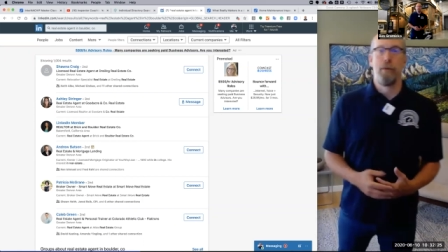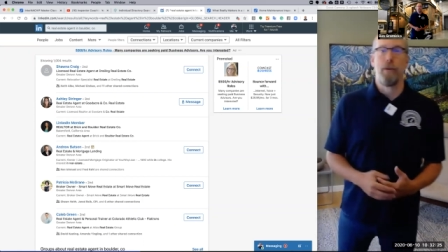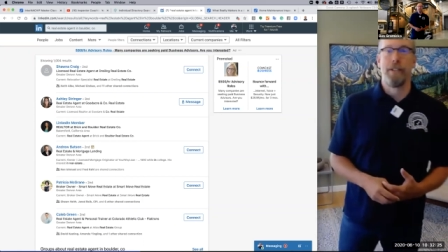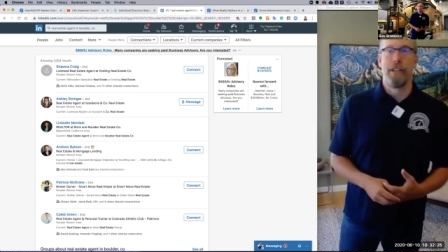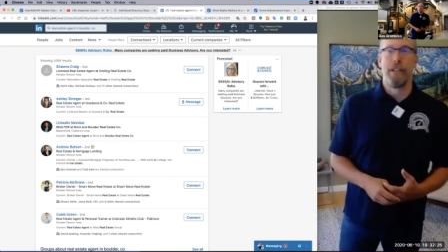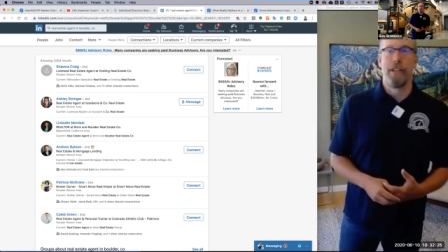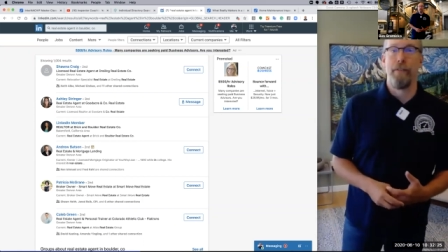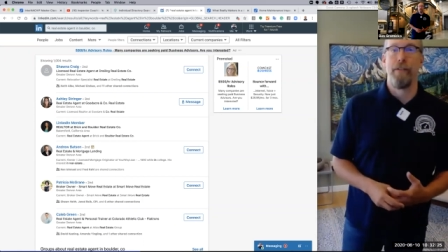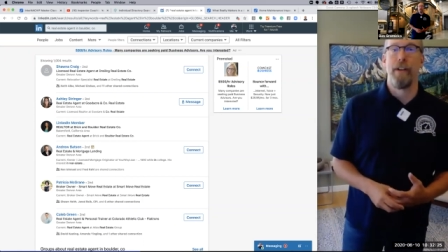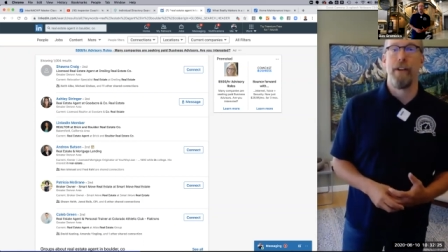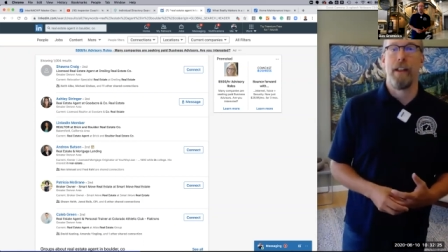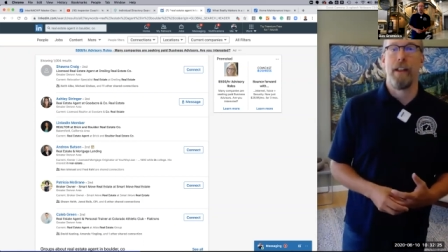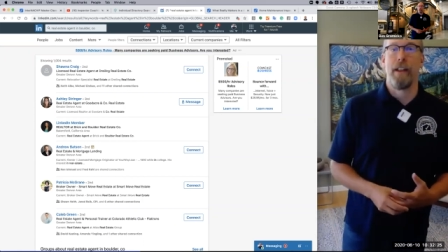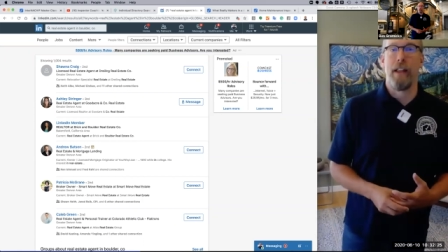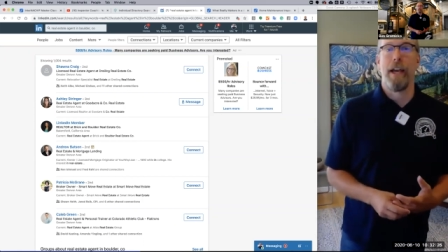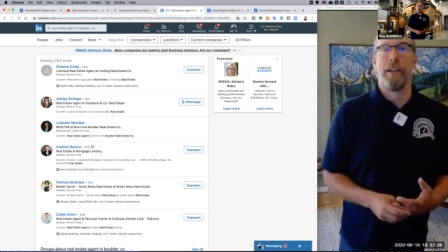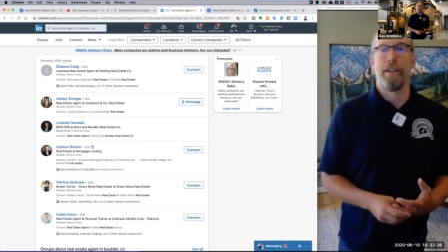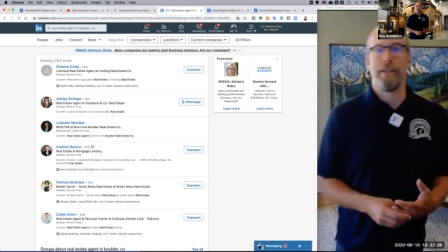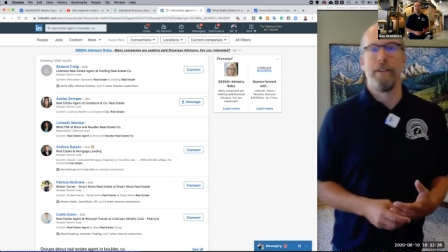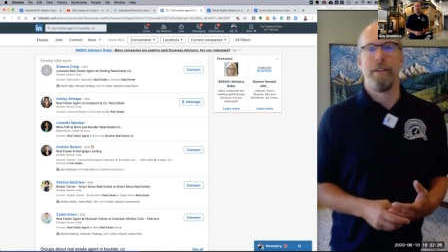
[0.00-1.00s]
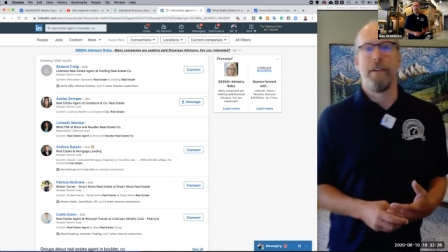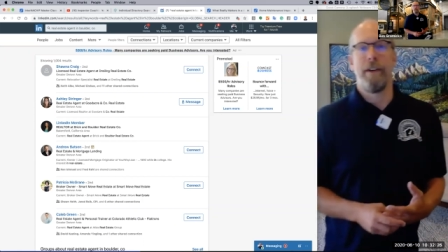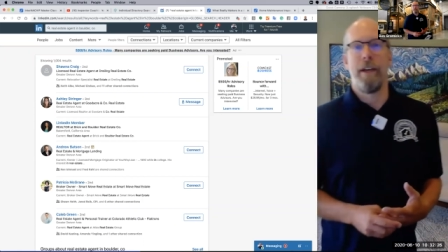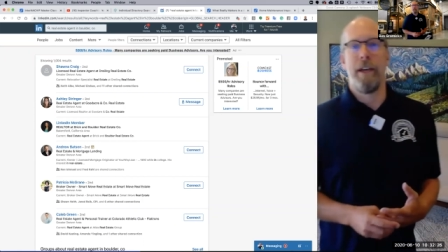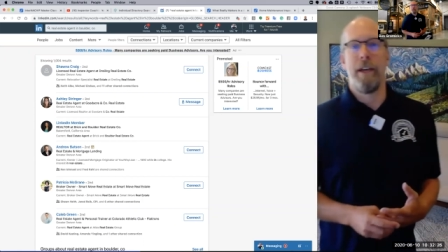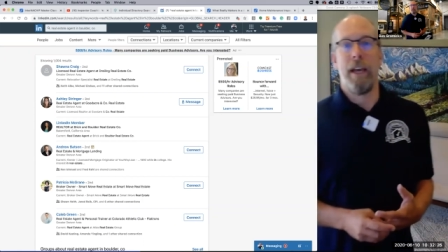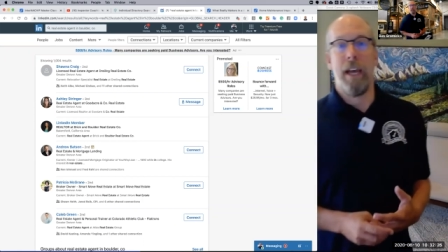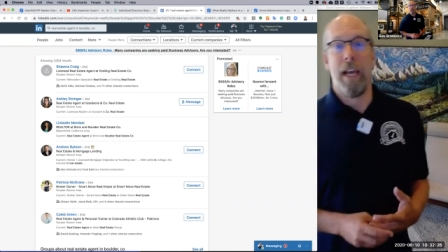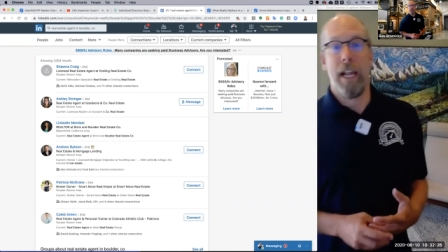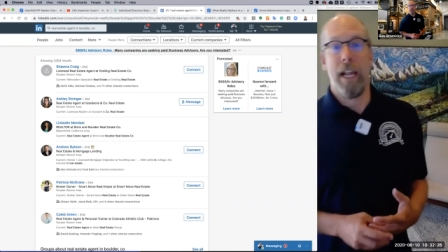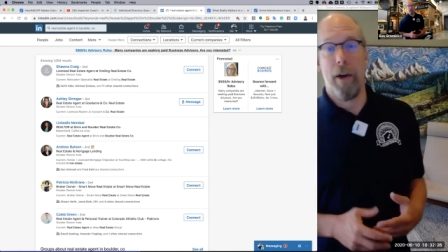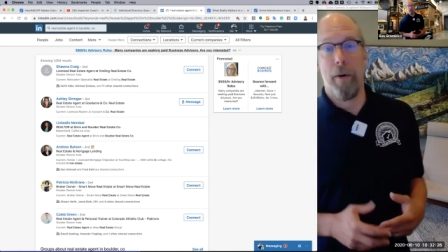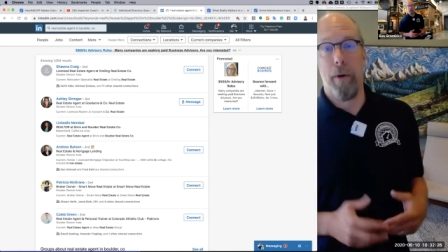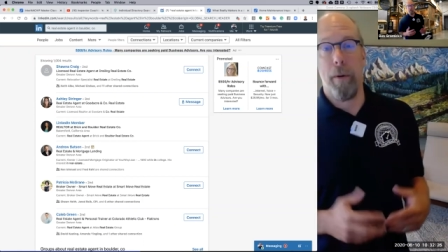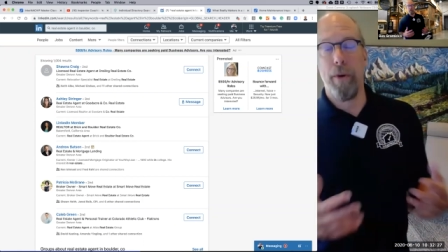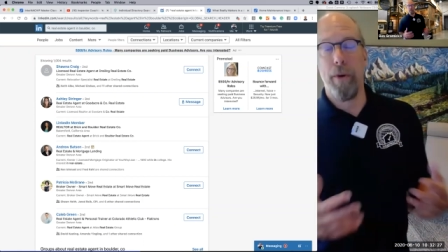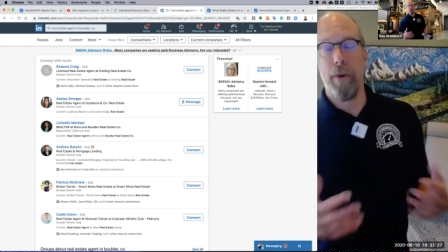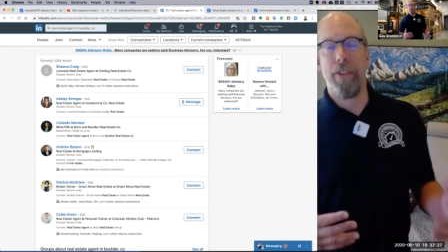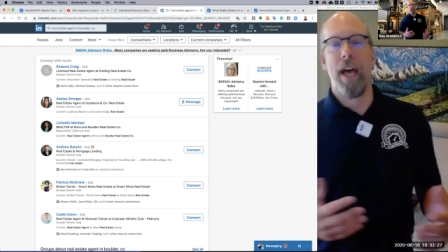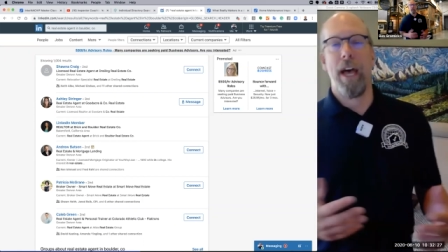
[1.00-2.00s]
to every client. And I would
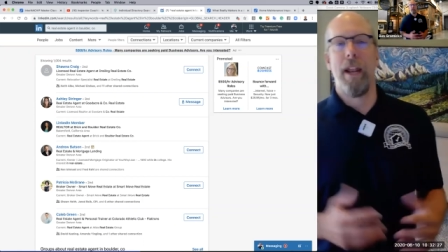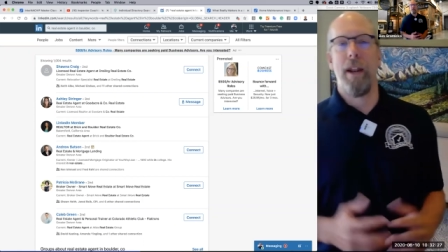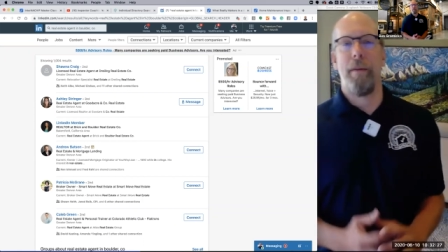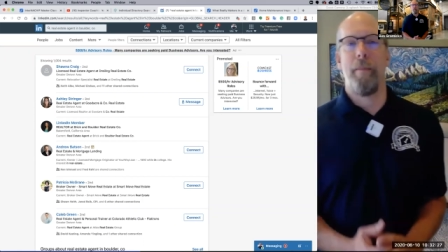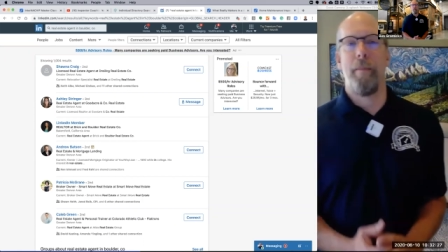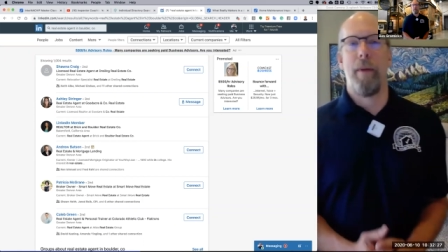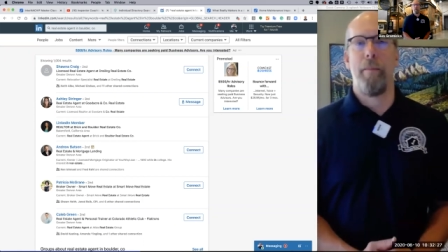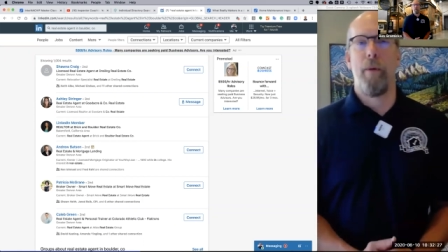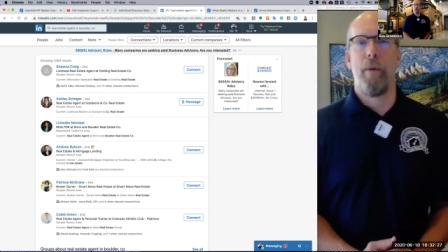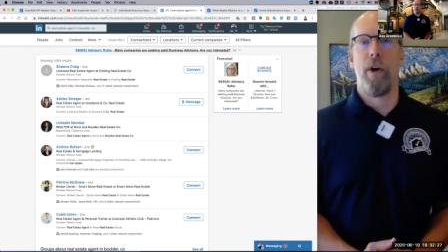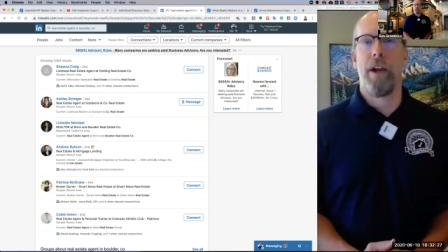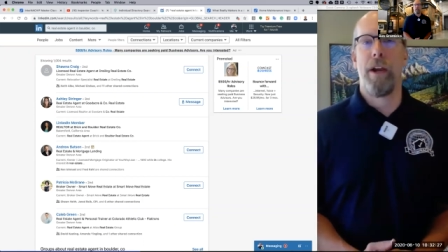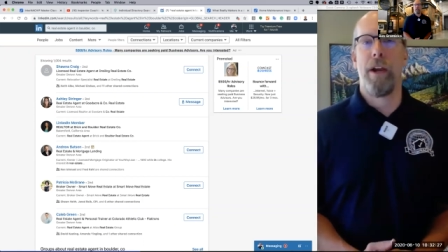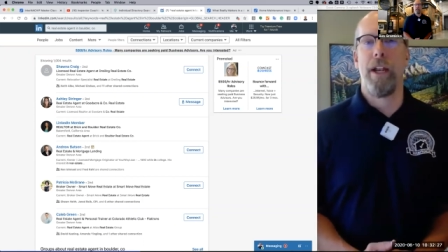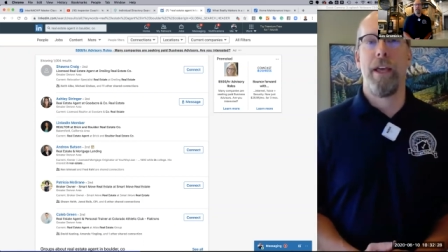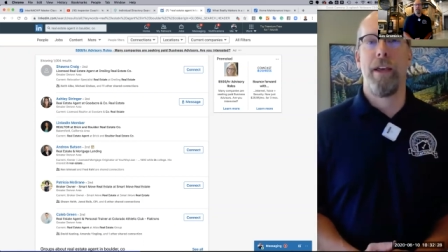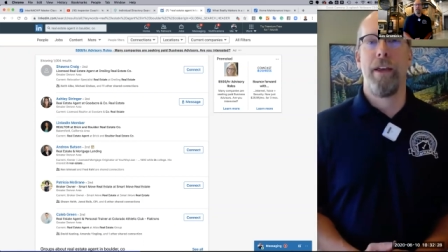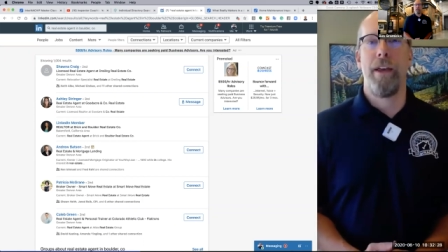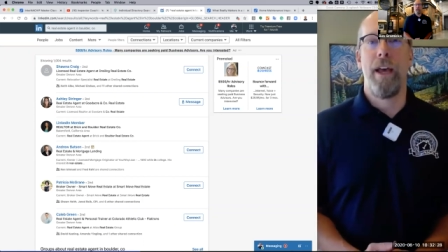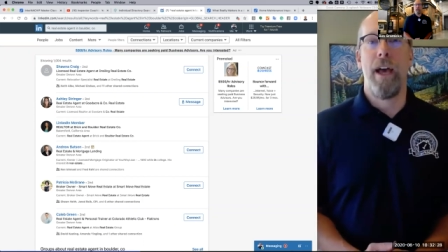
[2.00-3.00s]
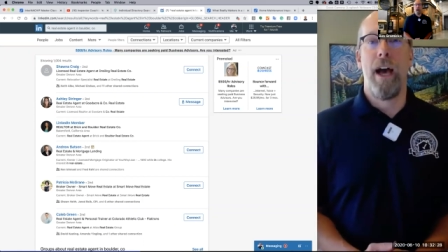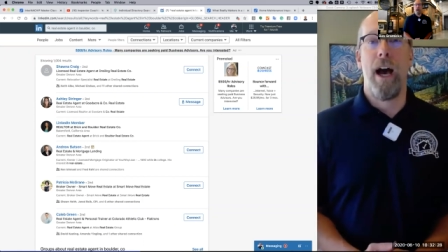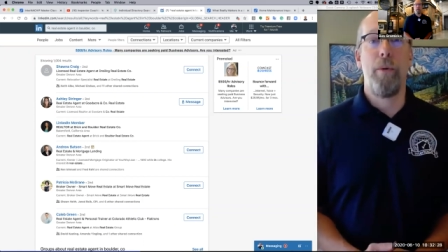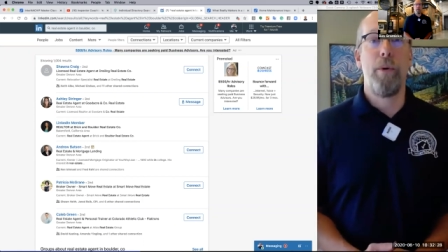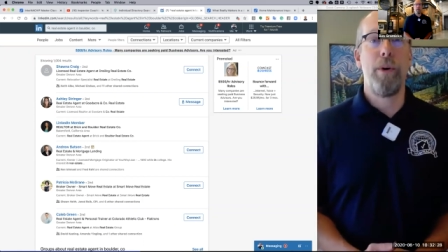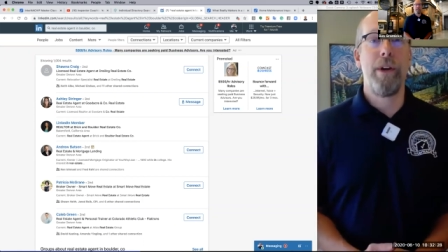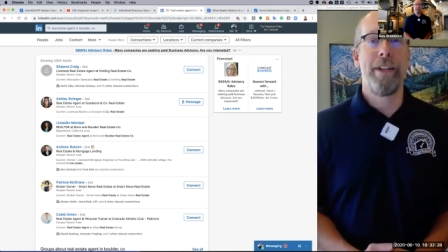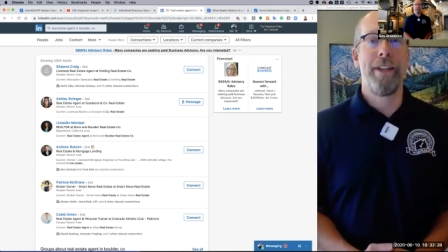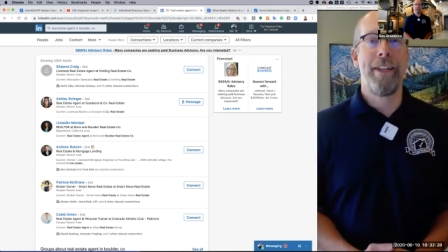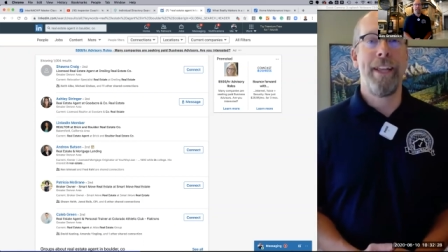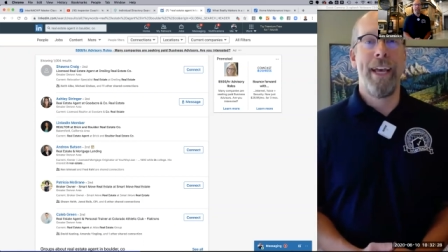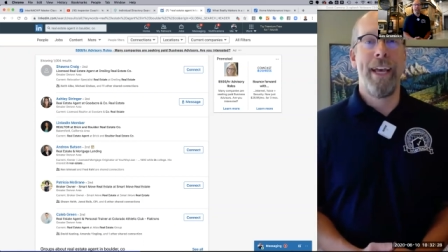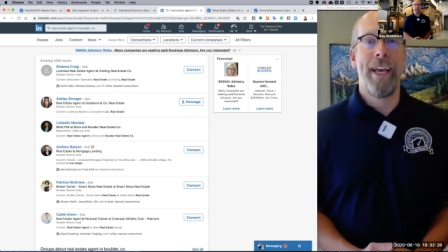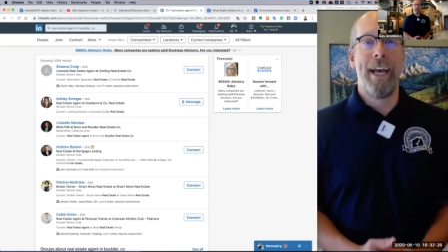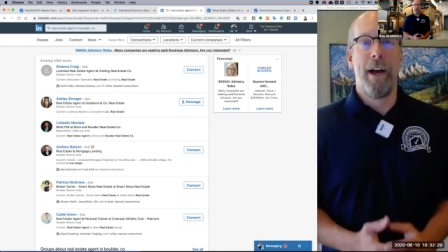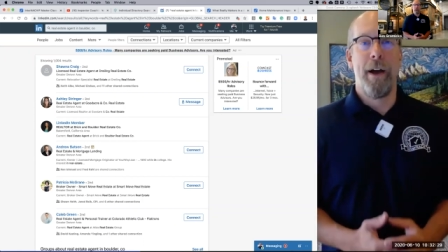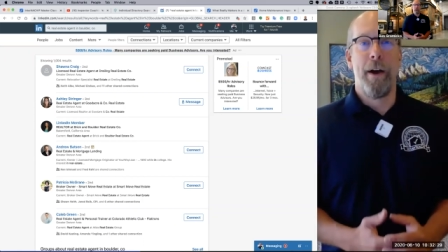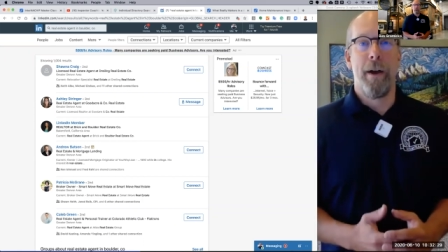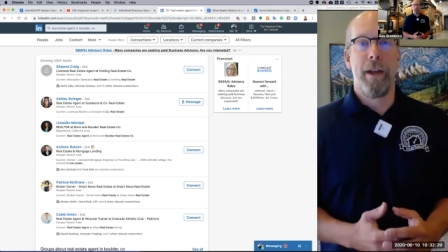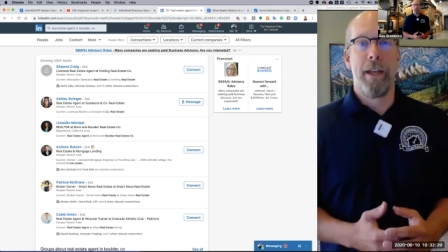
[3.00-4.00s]
put that in my marketing. I wouldn't
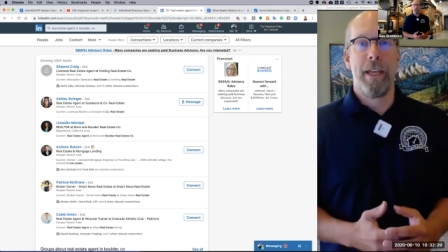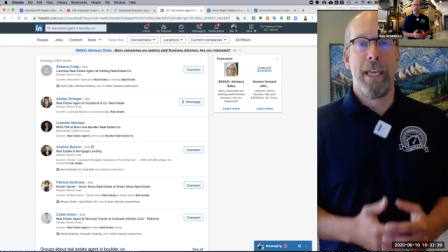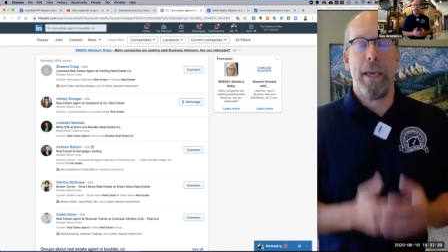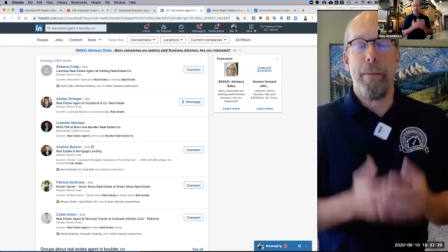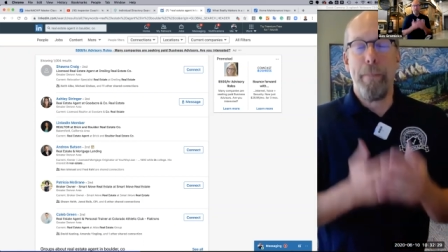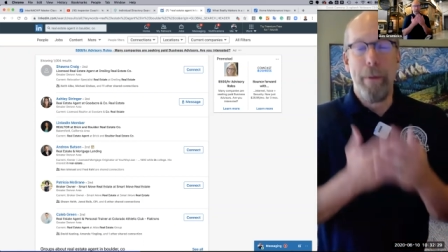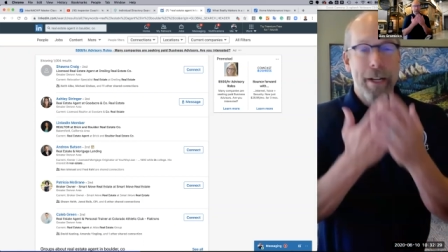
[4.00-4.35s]
keep it a